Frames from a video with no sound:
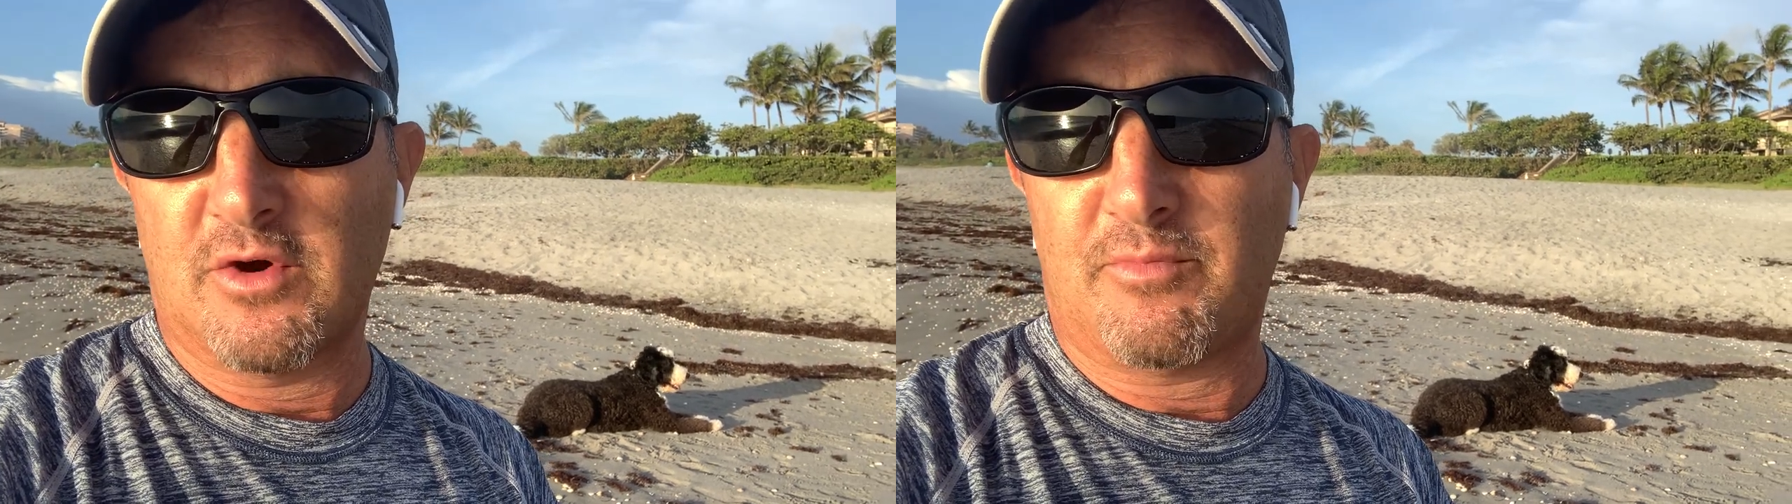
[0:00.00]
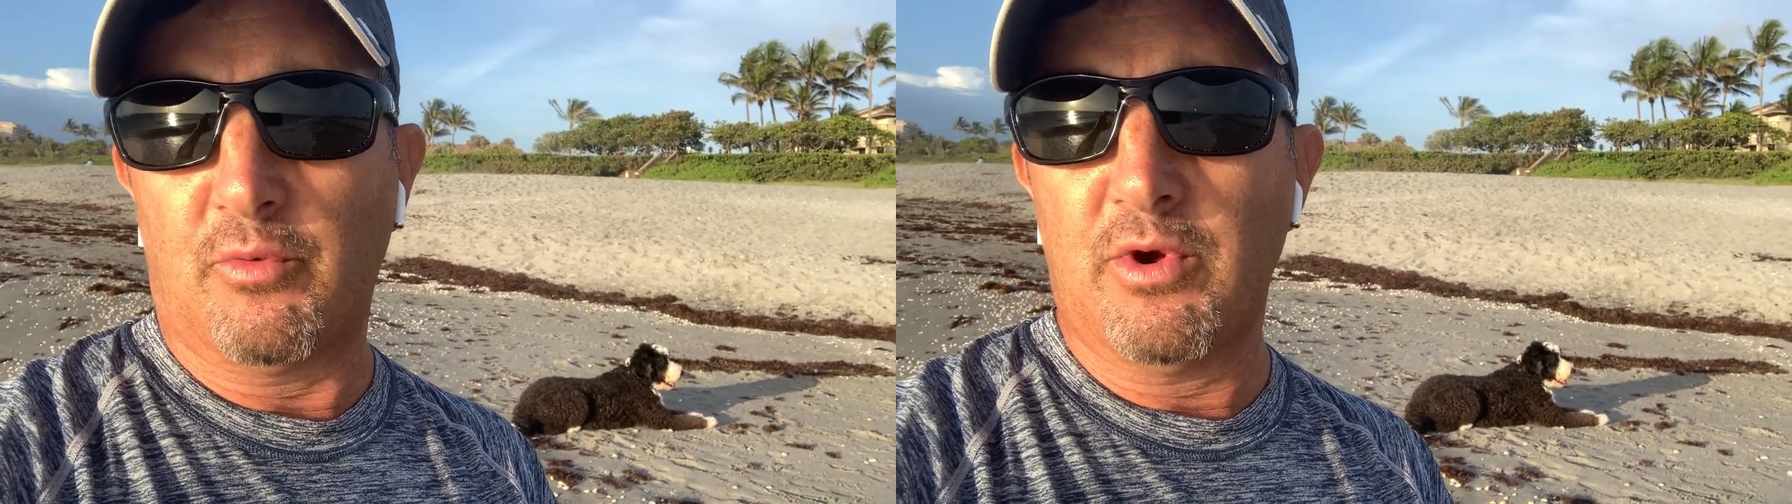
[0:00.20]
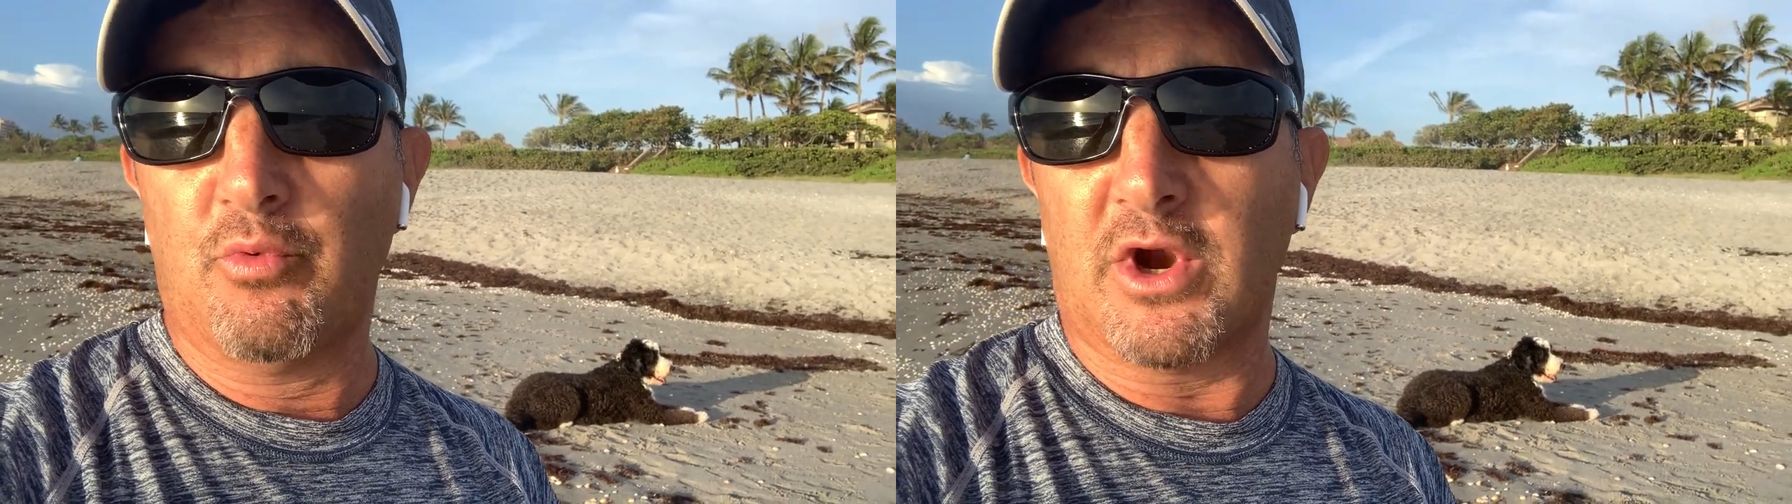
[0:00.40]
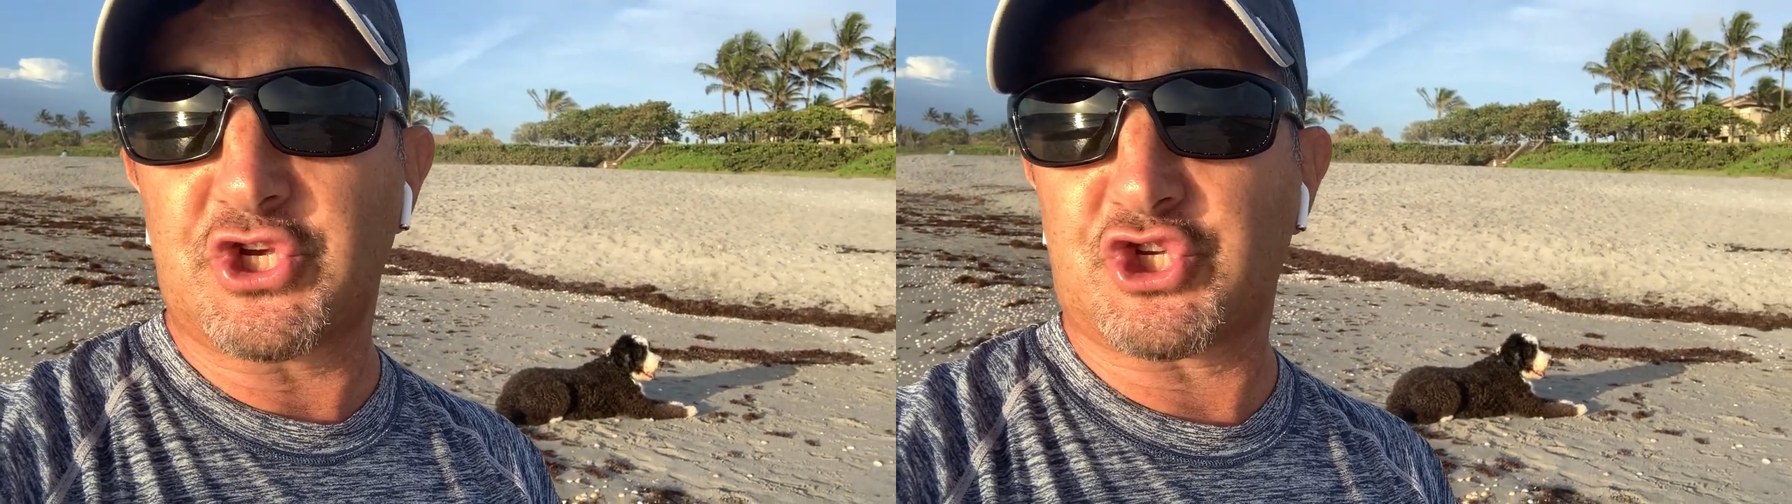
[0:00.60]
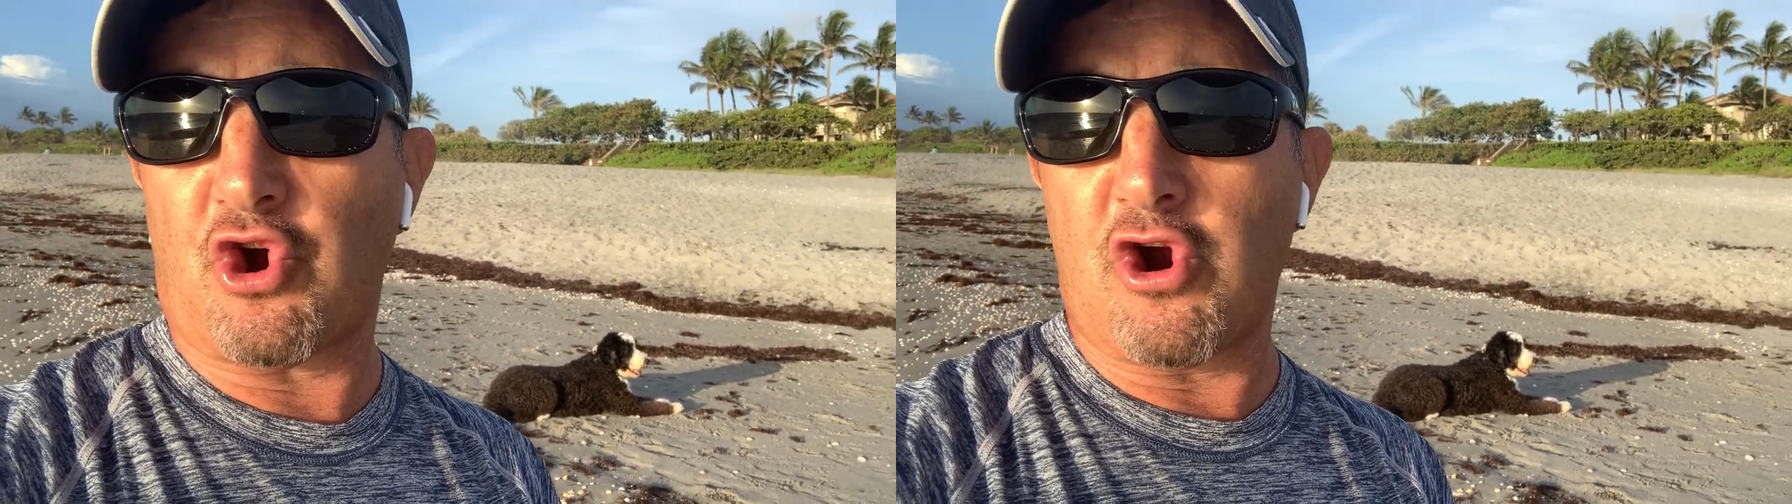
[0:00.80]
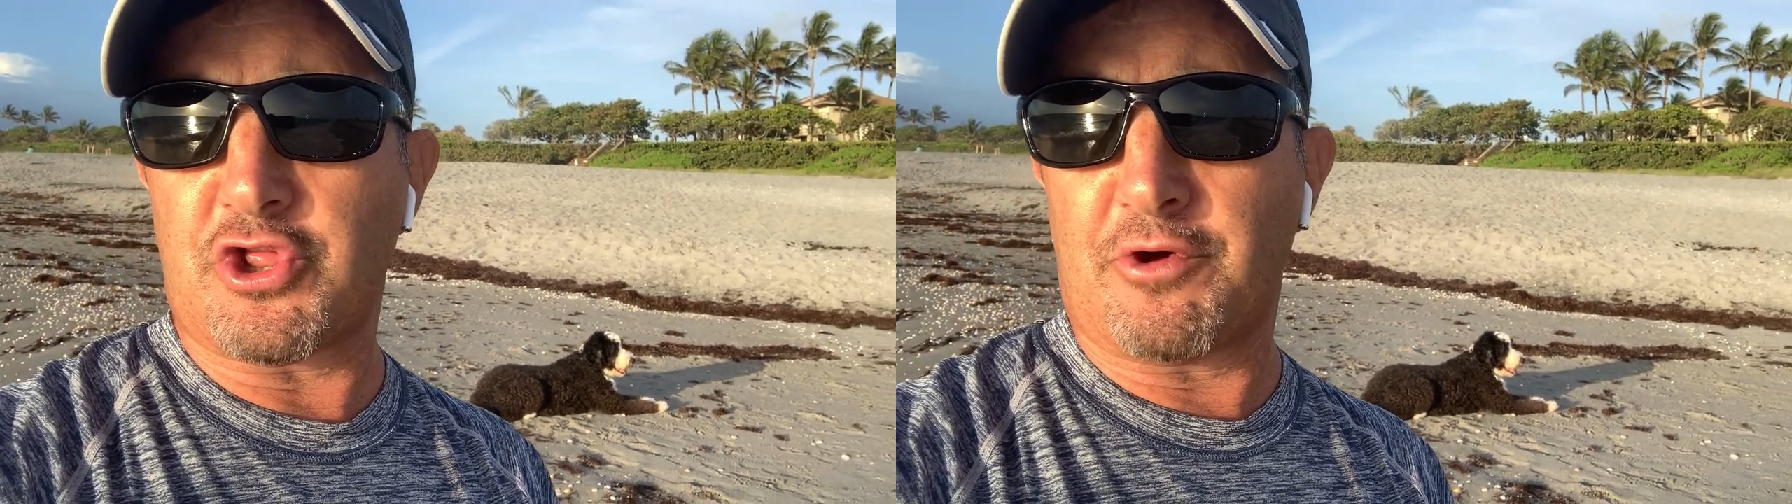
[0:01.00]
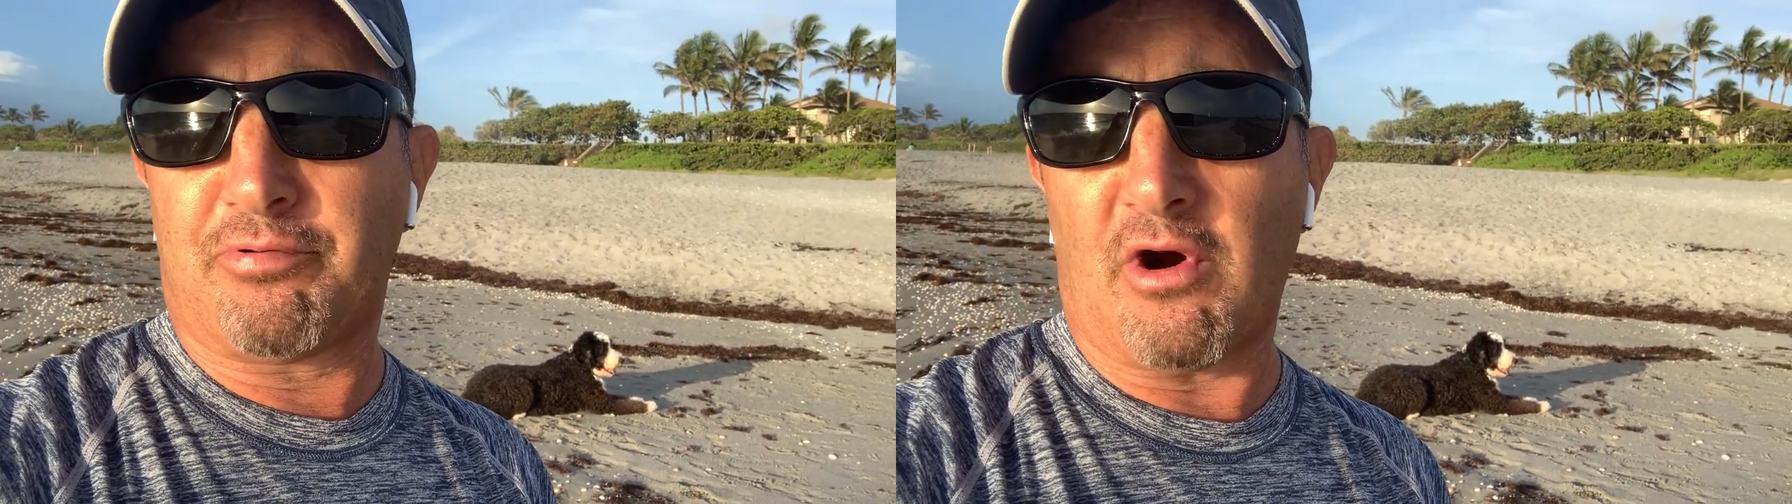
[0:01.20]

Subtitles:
but we wanna start the